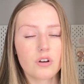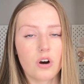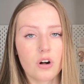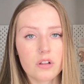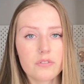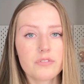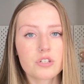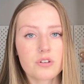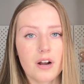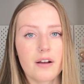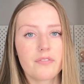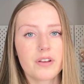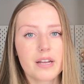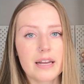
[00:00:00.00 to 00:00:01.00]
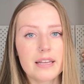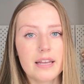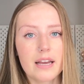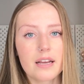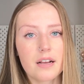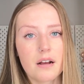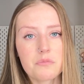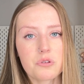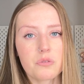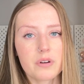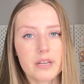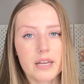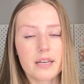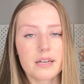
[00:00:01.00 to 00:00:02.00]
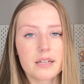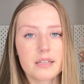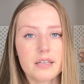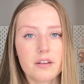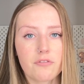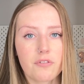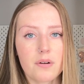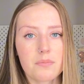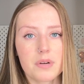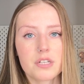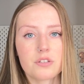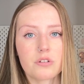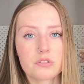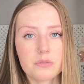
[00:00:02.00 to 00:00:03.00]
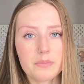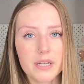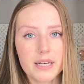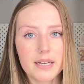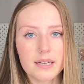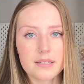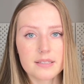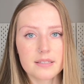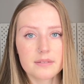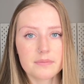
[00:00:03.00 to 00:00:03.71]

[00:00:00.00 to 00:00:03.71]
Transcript: All of the traffic I get comes organically from my social medias.